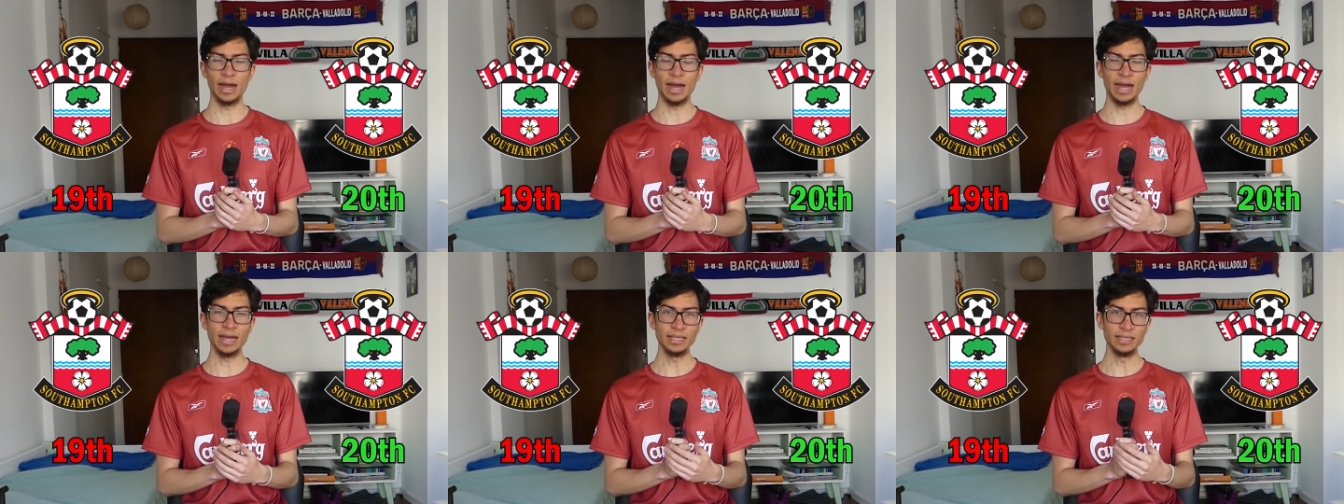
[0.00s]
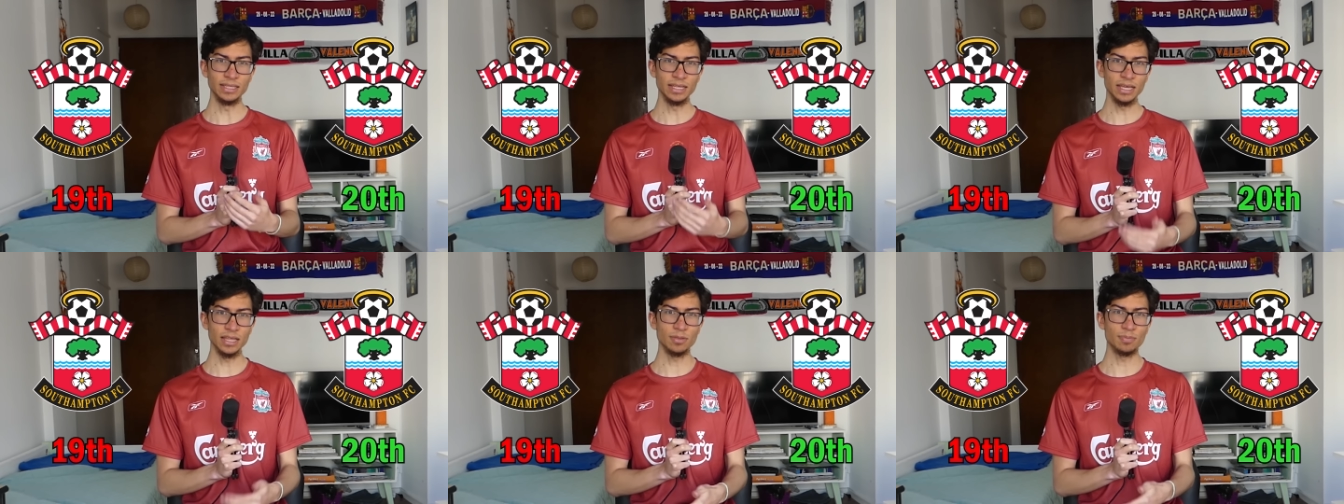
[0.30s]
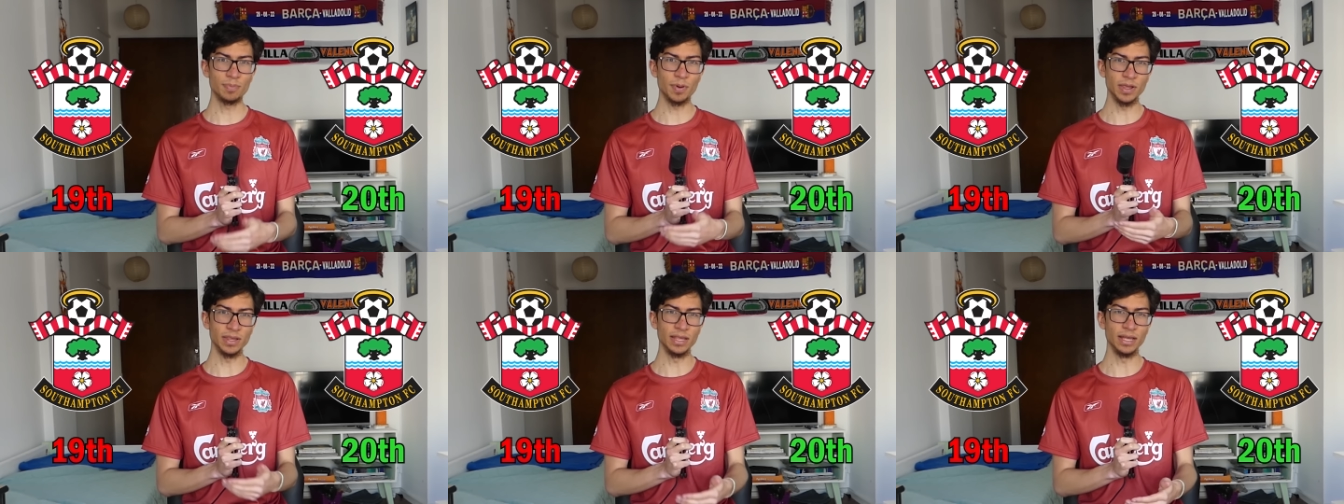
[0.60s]
I
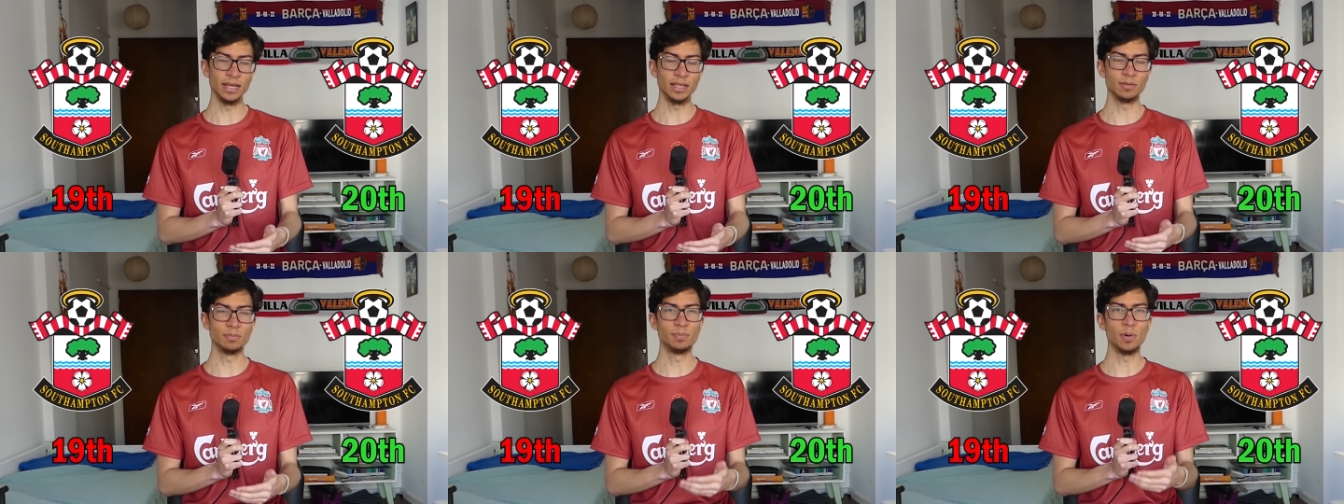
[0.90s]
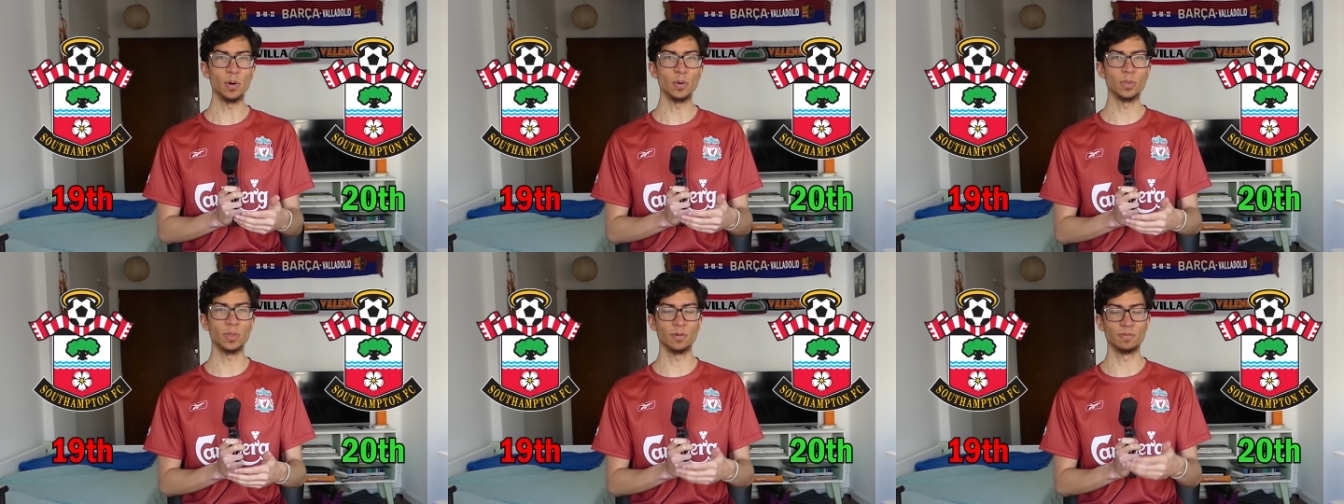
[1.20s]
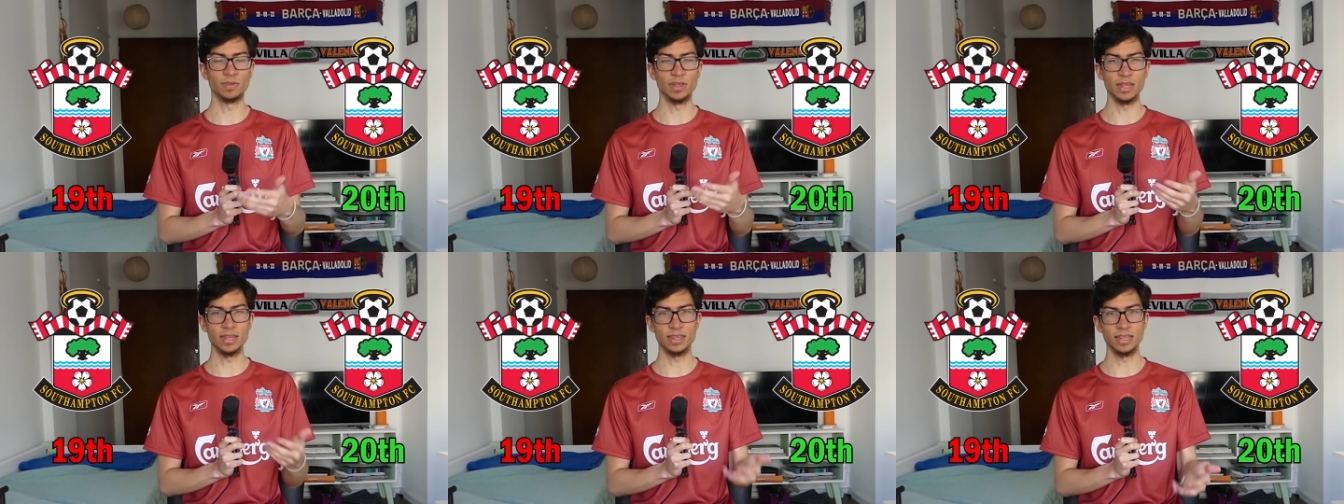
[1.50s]
did predict both
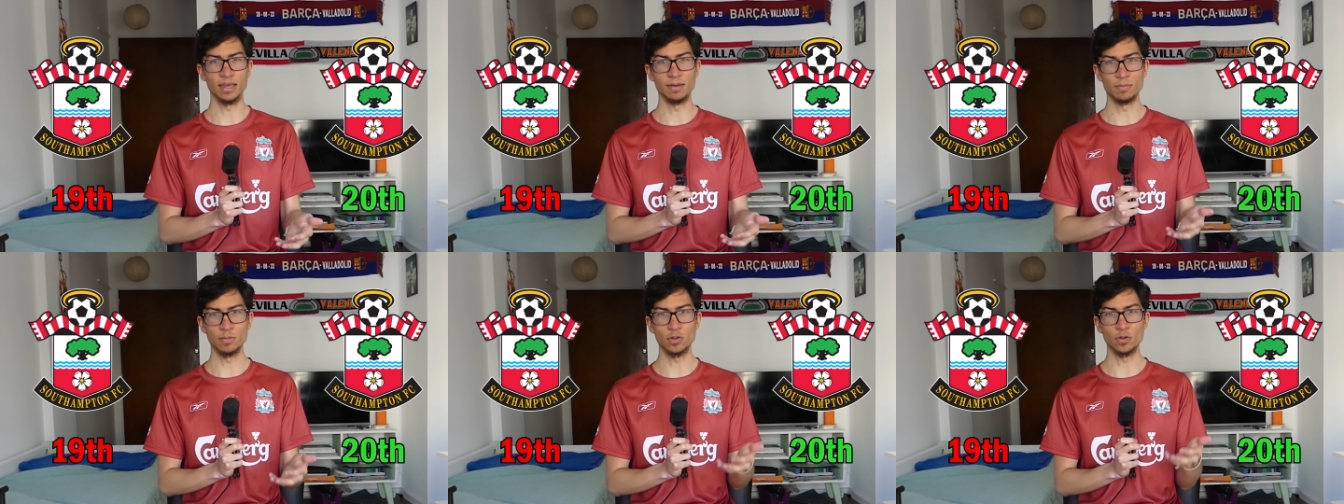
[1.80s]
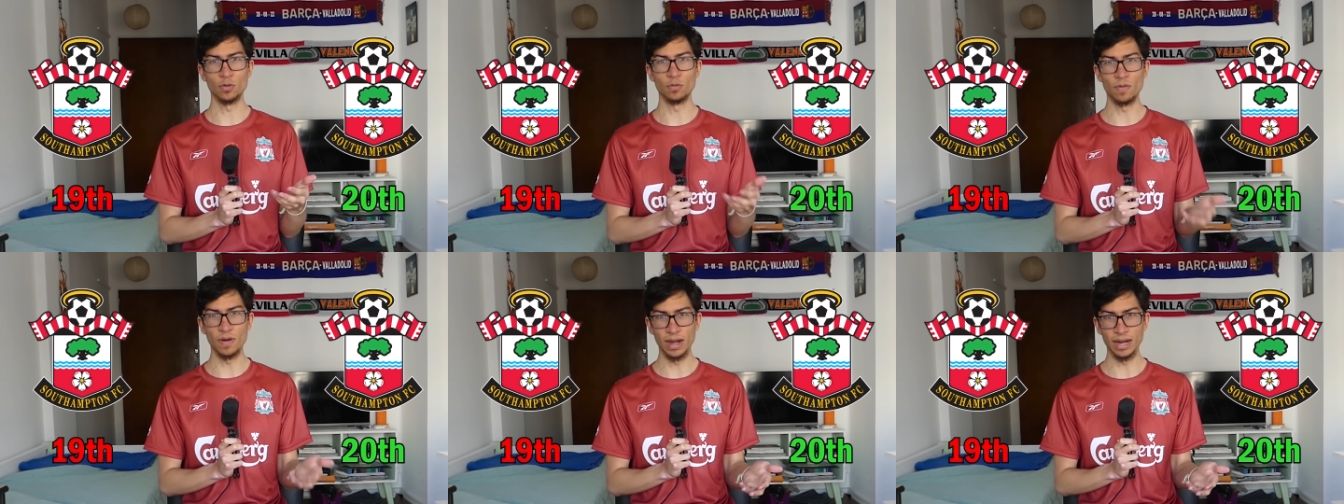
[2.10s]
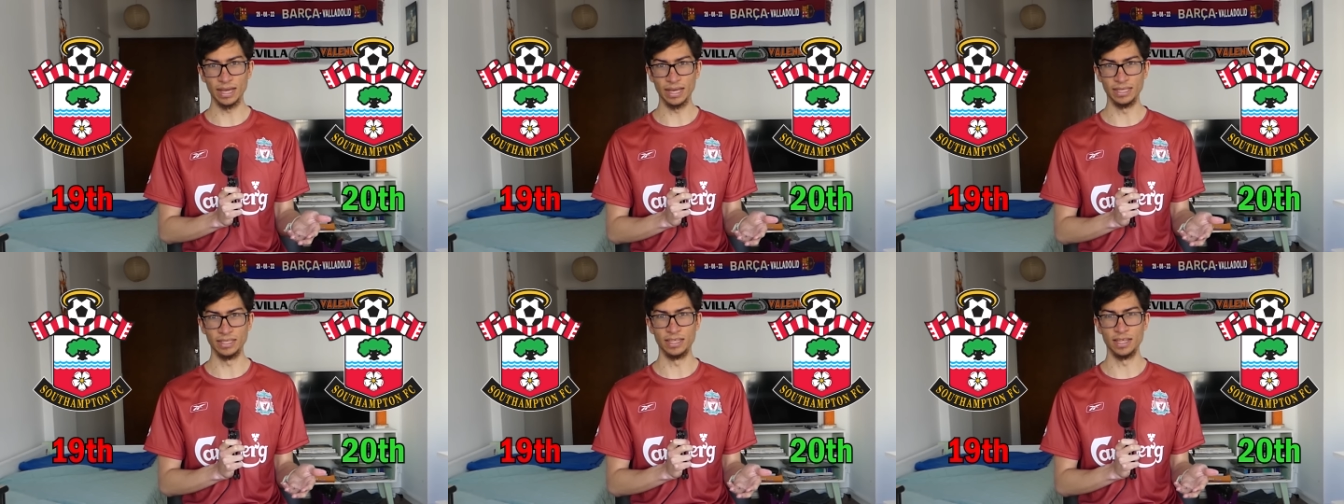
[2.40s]
of these teams to
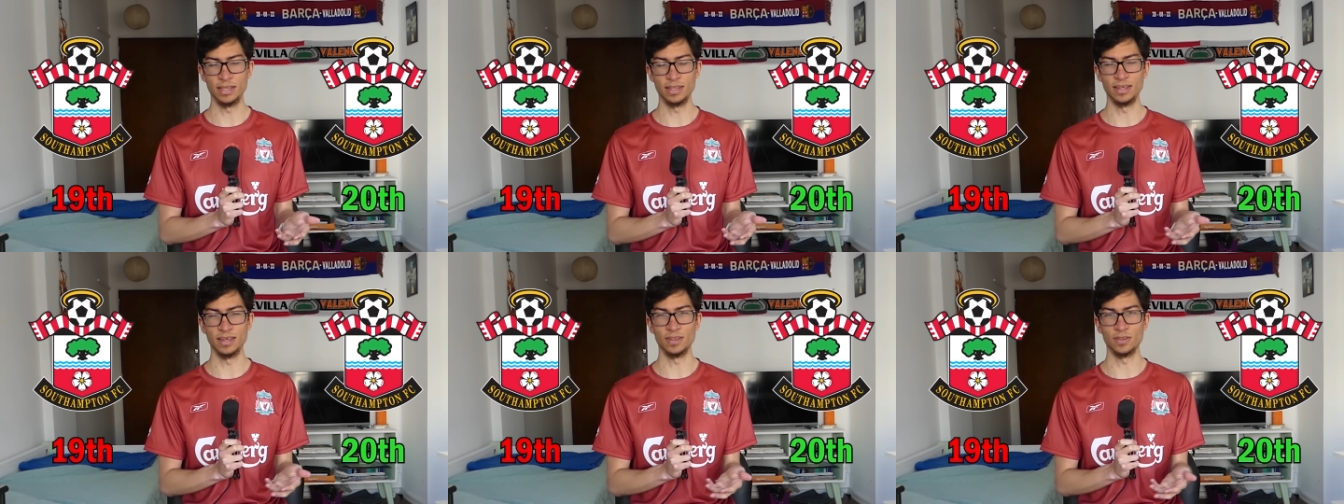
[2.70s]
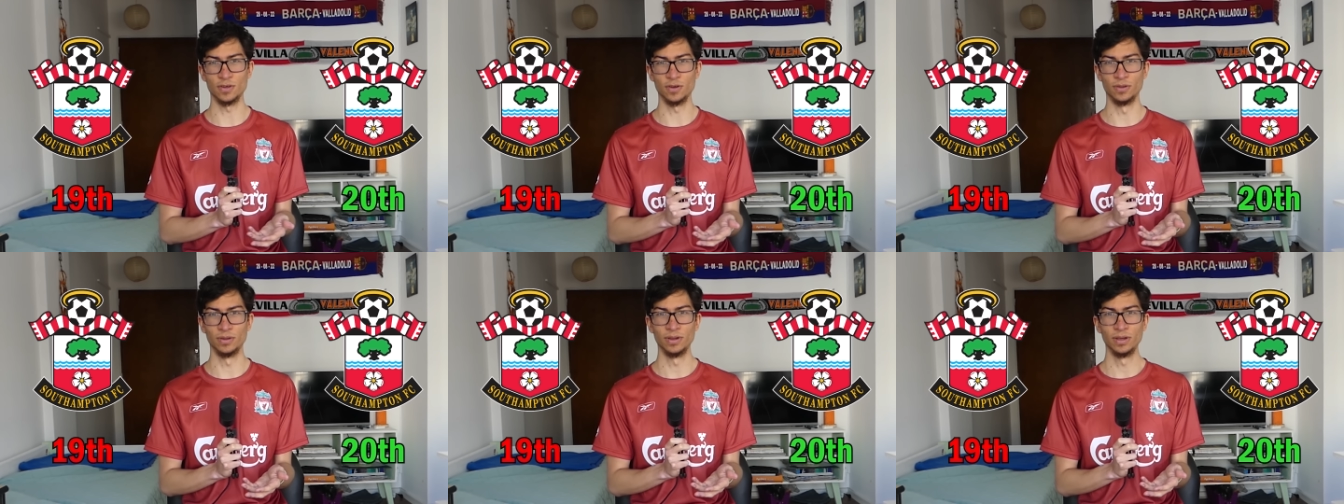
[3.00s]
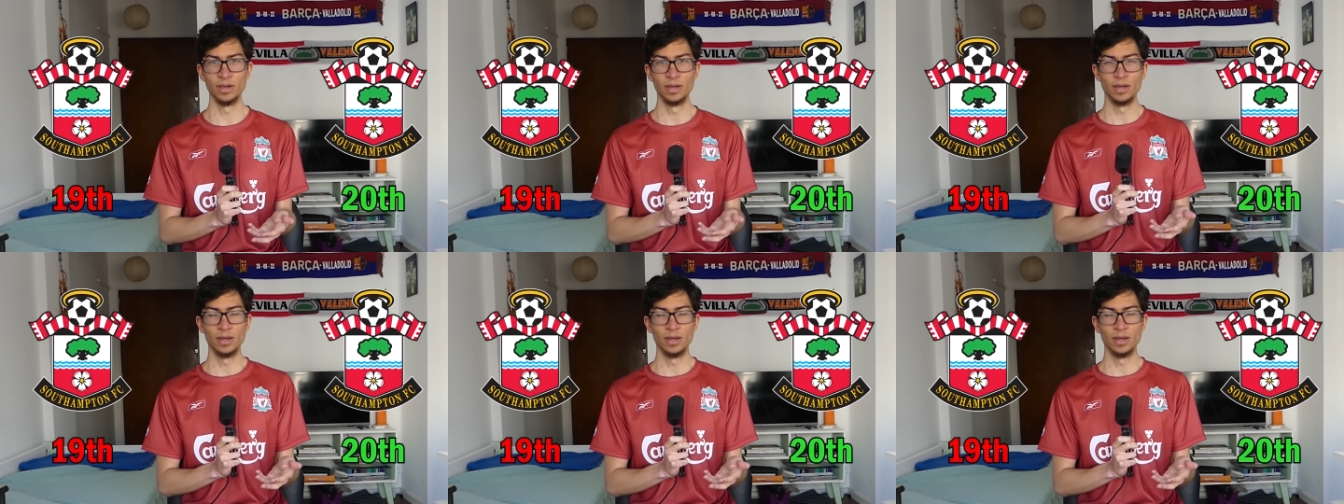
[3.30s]
relegate this season,